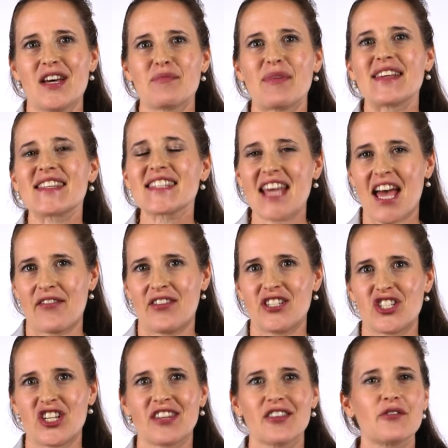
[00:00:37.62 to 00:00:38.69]
by
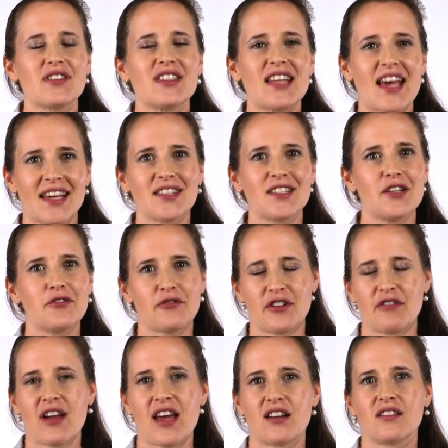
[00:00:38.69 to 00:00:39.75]
scavenging those nasty free
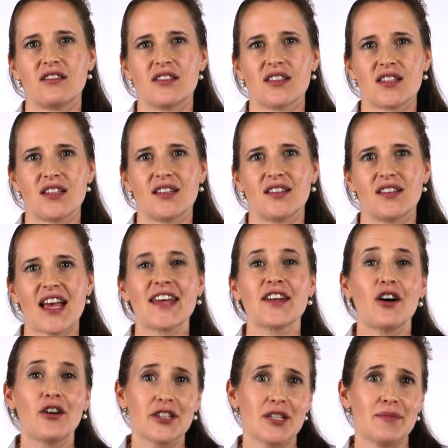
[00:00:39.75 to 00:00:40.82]
radicals and
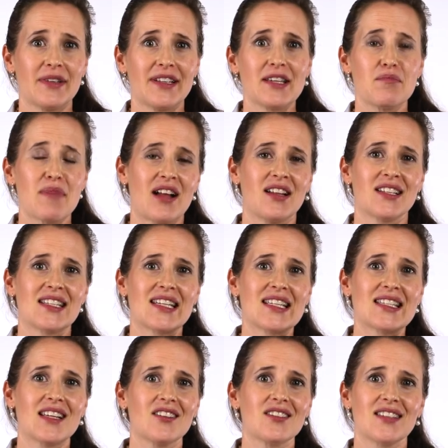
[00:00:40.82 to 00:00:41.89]
ultimately balancing
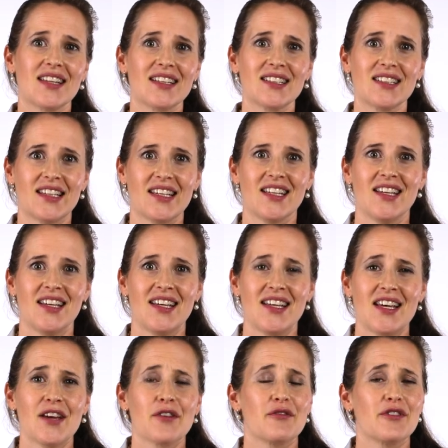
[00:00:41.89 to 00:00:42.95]
cell signaling,
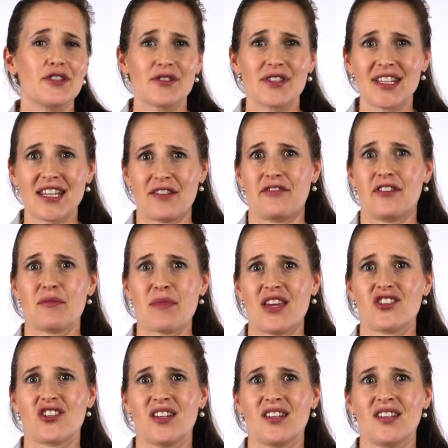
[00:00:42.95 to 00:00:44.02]
reducing
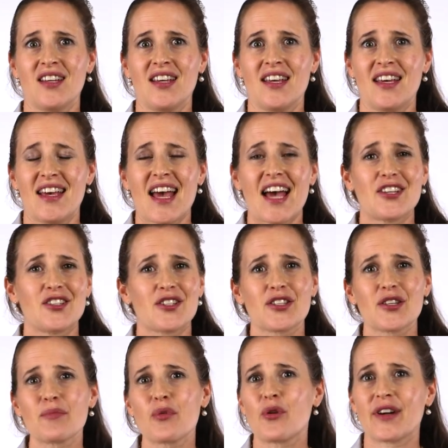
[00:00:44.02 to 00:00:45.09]
inflammation, and just
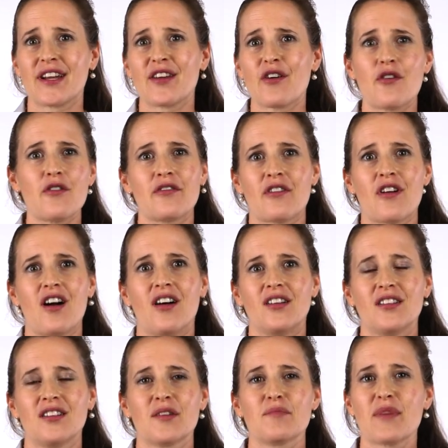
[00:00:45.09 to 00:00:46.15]
supporting overall
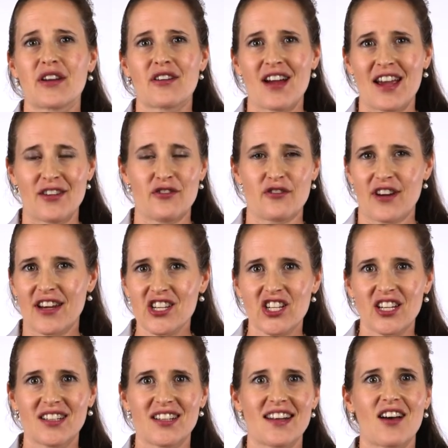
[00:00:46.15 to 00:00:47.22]
better
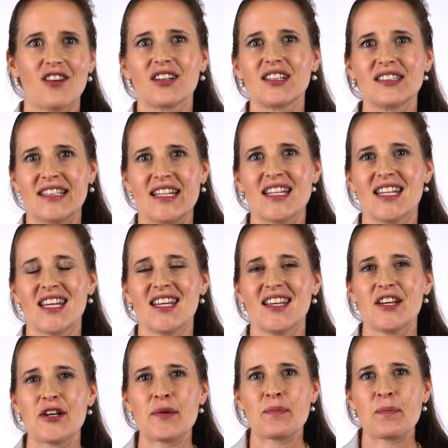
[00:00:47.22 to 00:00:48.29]
hydration and alkalinity.
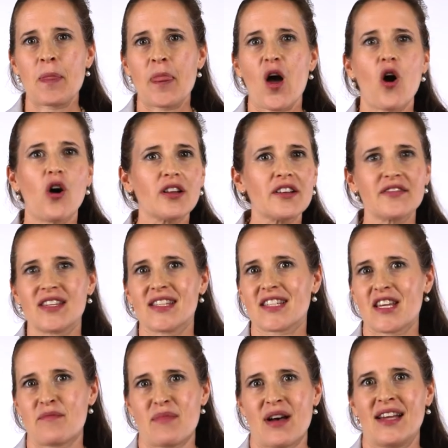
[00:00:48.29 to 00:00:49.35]
All of these
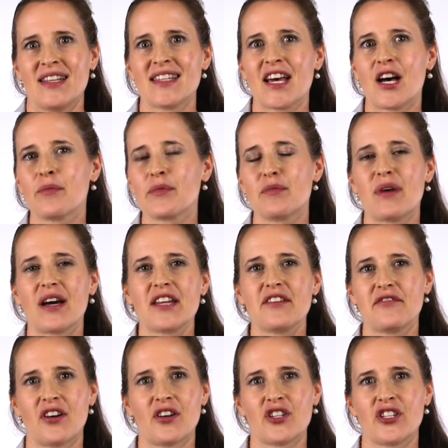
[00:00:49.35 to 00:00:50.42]
combine to help the body
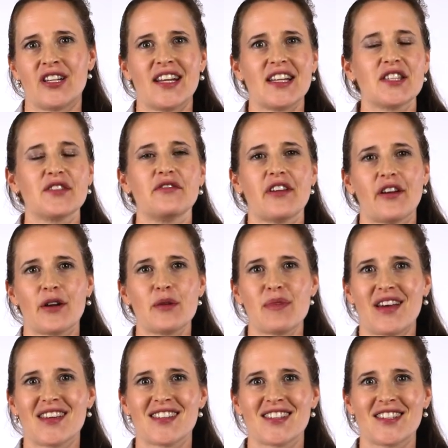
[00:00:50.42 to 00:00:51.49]
function at its very
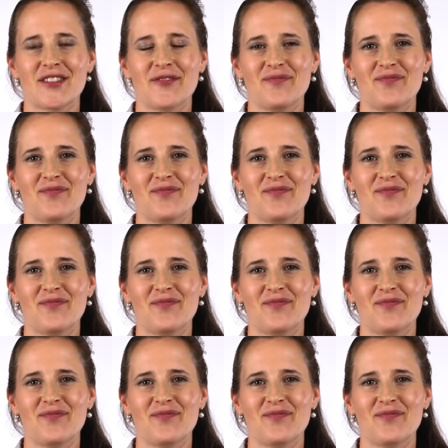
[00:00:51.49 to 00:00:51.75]
best.